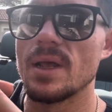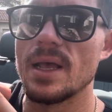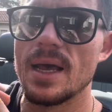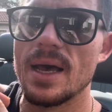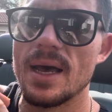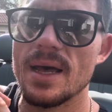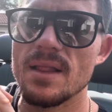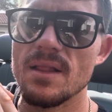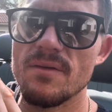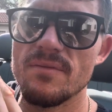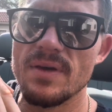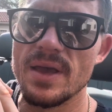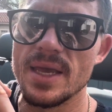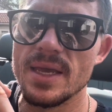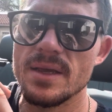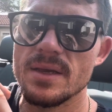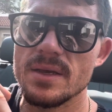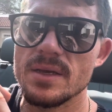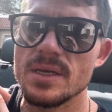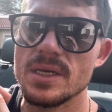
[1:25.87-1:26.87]

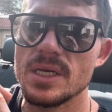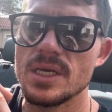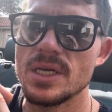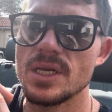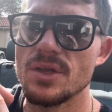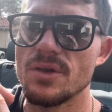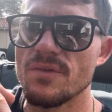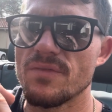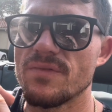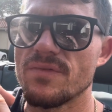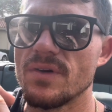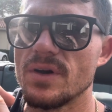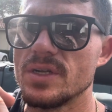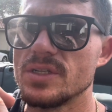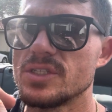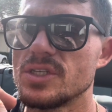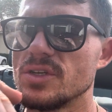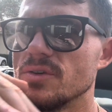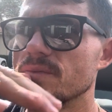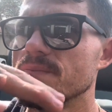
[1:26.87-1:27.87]
elevate your foot
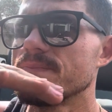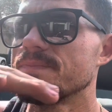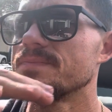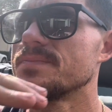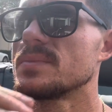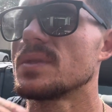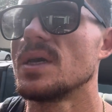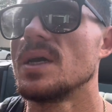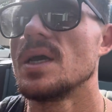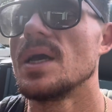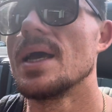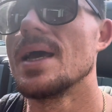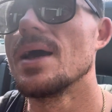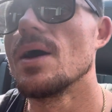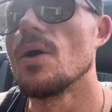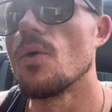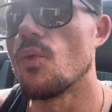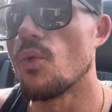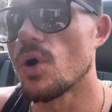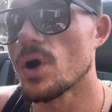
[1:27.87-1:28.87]
too.
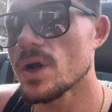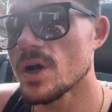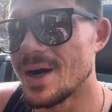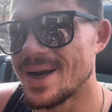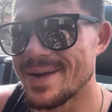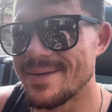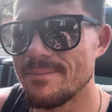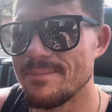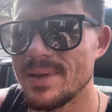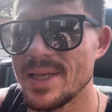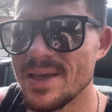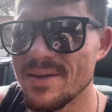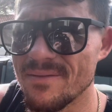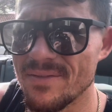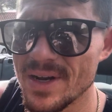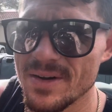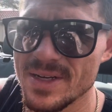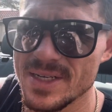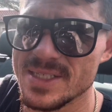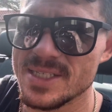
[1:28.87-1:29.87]
Work on being
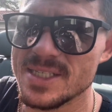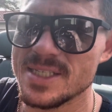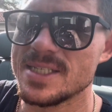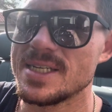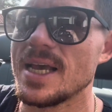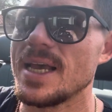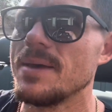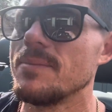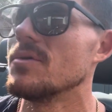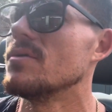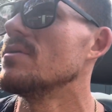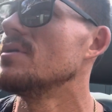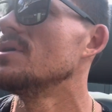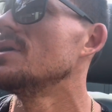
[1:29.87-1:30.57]
very stable